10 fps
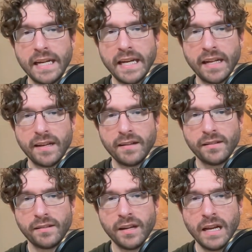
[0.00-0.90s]
It
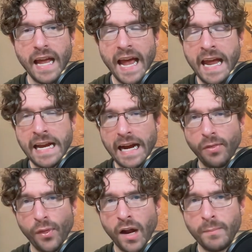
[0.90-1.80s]
is, hey, I
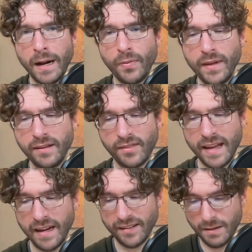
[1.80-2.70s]
thought about these
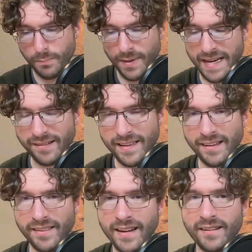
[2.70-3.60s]
things and I pieced
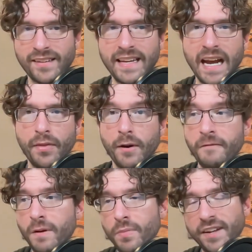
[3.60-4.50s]
these things together
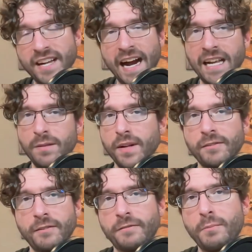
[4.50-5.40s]
from the tiny
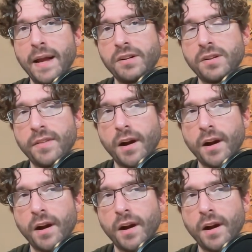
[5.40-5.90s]
bits of information